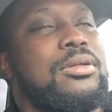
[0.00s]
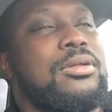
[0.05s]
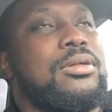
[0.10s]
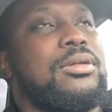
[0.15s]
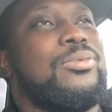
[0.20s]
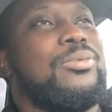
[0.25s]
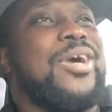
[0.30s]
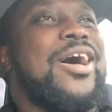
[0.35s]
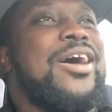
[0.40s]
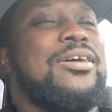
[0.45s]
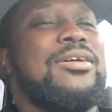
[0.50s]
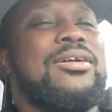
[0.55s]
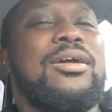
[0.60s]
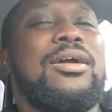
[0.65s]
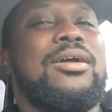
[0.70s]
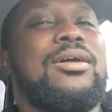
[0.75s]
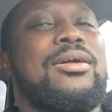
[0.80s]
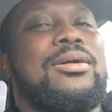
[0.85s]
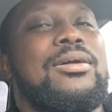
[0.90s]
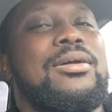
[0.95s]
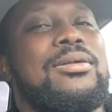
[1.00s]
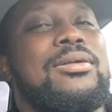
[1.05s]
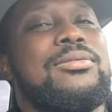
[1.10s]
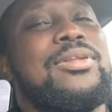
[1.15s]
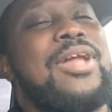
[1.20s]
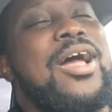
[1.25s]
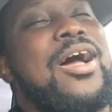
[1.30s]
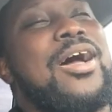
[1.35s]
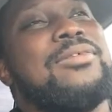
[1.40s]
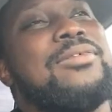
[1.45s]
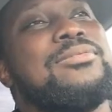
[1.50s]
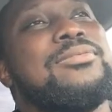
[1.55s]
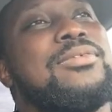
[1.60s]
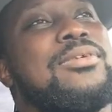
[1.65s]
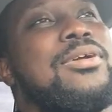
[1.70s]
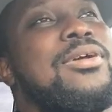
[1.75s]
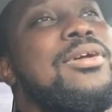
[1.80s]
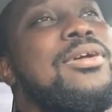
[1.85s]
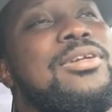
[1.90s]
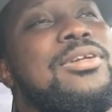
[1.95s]
Well, no,
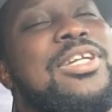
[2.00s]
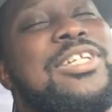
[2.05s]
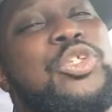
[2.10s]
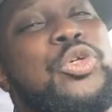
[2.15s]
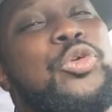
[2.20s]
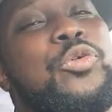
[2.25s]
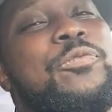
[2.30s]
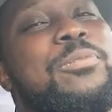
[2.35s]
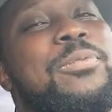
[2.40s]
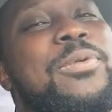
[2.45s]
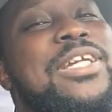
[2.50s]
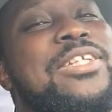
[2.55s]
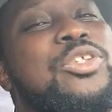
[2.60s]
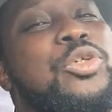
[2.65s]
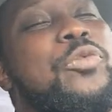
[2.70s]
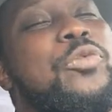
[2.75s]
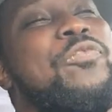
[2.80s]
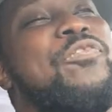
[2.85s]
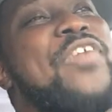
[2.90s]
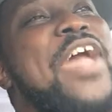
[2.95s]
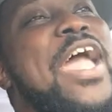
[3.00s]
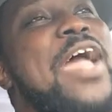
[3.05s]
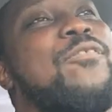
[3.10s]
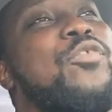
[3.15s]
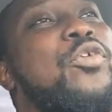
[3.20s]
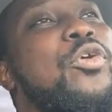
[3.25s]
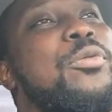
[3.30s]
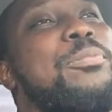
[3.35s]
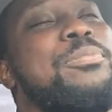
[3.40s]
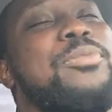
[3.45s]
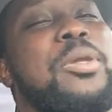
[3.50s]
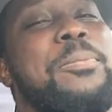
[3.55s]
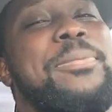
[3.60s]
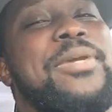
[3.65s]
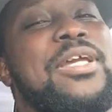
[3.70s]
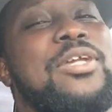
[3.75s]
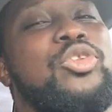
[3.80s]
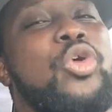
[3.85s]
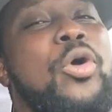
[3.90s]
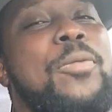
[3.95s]
he too fat to
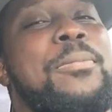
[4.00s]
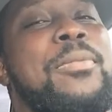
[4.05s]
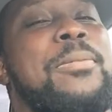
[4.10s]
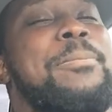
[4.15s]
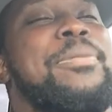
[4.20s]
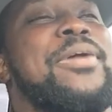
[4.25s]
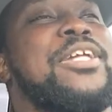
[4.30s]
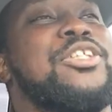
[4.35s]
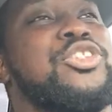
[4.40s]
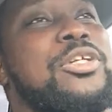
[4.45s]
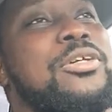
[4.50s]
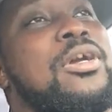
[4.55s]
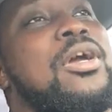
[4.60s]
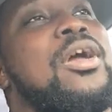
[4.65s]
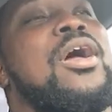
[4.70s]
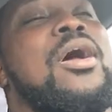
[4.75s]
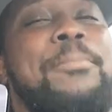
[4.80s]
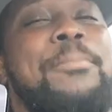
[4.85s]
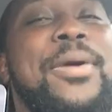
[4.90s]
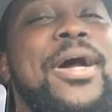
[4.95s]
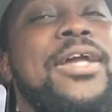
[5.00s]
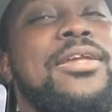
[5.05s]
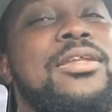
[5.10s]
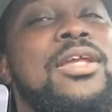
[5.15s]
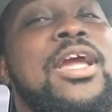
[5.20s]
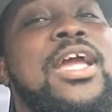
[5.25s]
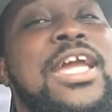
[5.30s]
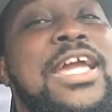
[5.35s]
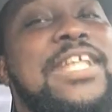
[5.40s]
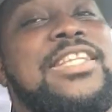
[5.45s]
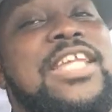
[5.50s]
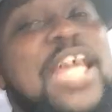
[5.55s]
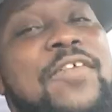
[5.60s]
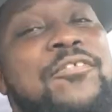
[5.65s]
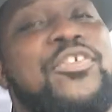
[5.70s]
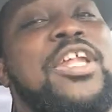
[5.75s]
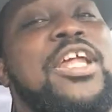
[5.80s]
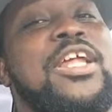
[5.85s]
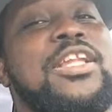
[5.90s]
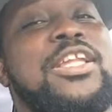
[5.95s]
be a Doberman Pinscher, but he
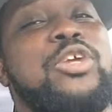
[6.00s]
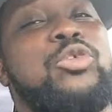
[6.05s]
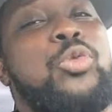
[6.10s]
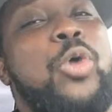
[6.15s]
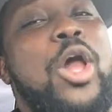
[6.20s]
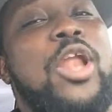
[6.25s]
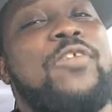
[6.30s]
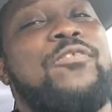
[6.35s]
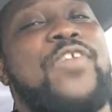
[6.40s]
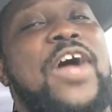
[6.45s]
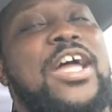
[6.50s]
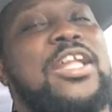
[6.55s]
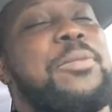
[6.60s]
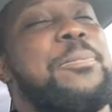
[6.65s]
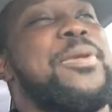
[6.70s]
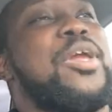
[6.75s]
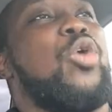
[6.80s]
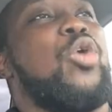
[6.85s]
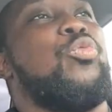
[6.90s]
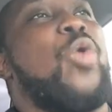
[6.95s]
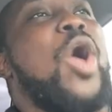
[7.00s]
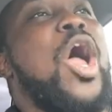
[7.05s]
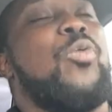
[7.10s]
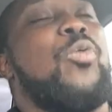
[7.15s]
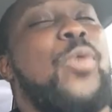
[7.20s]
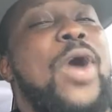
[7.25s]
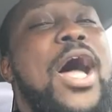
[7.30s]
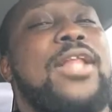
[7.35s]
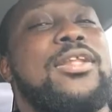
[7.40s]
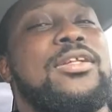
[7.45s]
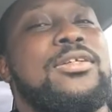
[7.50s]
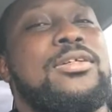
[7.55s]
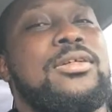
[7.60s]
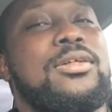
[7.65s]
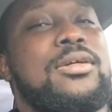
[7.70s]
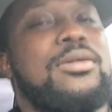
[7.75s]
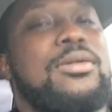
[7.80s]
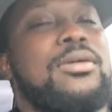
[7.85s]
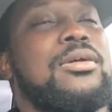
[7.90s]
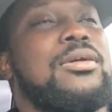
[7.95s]
definitely qualified to be a Rottweiler,
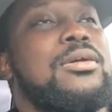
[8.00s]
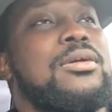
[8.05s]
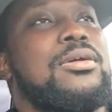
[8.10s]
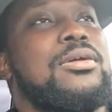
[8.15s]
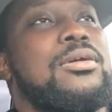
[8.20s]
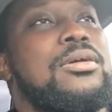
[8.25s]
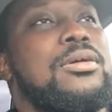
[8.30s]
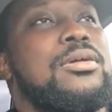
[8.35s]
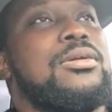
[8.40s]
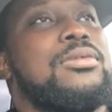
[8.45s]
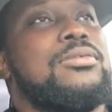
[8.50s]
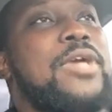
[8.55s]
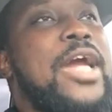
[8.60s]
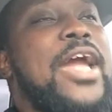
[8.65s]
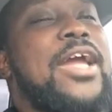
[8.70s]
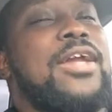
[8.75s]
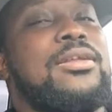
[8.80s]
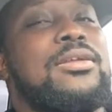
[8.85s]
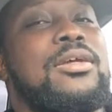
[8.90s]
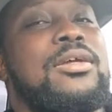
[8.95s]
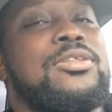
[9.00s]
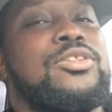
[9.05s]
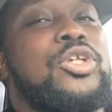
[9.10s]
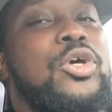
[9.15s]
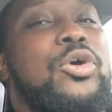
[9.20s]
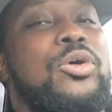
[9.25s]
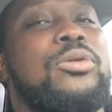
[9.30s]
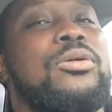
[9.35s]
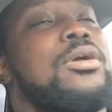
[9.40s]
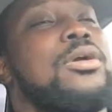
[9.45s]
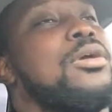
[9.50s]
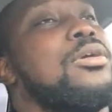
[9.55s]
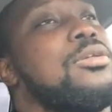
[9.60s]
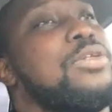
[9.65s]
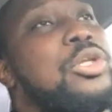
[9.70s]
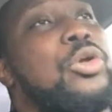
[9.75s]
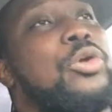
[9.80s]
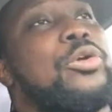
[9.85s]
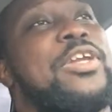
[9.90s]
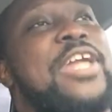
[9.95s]
right? So,
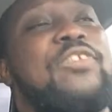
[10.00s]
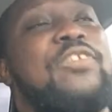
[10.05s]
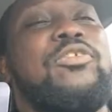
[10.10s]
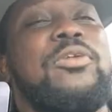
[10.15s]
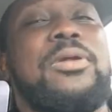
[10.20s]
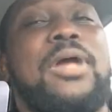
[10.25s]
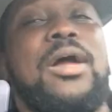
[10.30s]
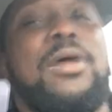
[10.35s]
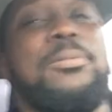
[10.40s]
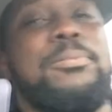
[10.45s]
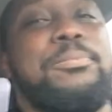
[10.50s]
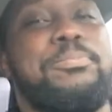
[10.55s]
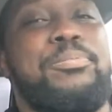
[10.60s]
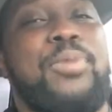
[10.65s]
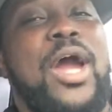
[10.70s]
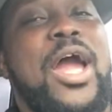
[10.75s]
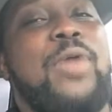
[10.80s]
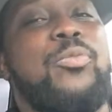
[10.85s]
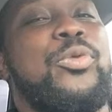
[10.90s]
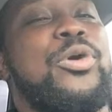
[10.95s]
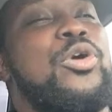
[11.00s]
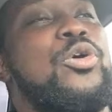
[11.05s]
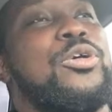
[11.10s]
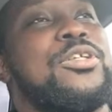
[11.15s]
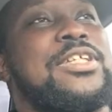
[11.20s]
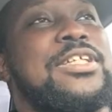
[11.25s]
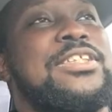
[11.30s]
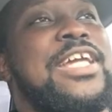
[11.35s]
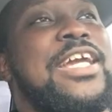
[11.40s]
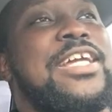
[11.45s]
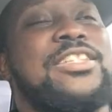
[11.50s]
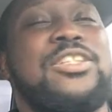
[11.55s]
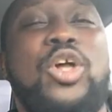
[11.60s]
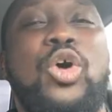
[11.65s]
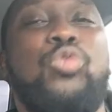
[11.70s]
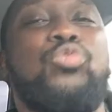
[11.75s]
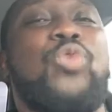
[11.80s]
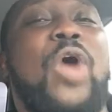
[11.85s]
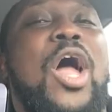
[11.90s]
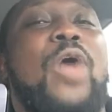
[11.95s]
Kendrick, Brian Windhorst can take a
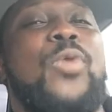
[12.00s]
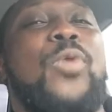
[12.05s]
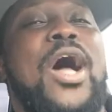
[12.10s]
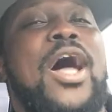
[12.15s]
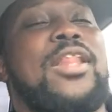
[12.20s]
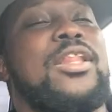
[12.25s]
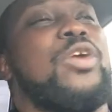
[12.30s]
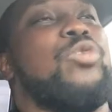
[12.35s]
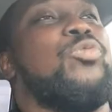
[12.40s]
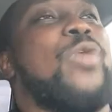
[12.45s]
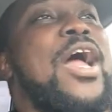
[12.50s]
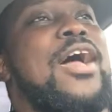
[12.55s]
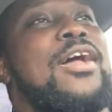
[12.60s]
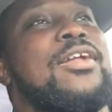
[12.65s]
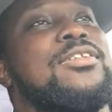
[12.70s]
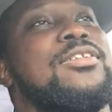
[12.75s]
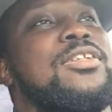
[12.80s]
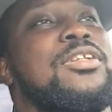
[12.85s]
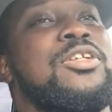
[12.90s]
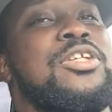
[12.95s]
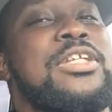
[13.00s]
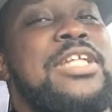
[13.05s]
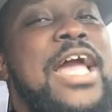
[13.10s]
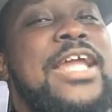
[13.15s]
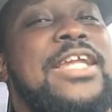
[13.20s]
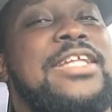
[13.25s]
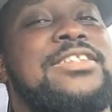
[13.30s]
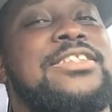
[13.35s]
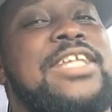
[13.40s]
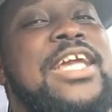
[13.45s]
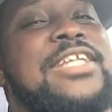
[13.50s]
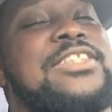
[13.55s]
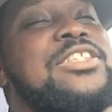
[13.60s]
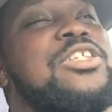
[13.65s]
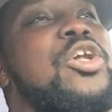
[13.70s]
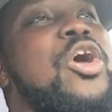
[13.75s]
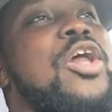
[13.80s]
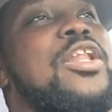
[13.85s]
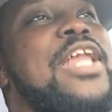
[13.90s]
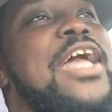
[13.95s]
little Rottweiler around the United States and
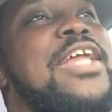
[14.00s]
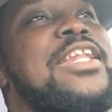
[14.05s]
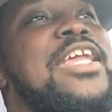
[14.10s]
all that.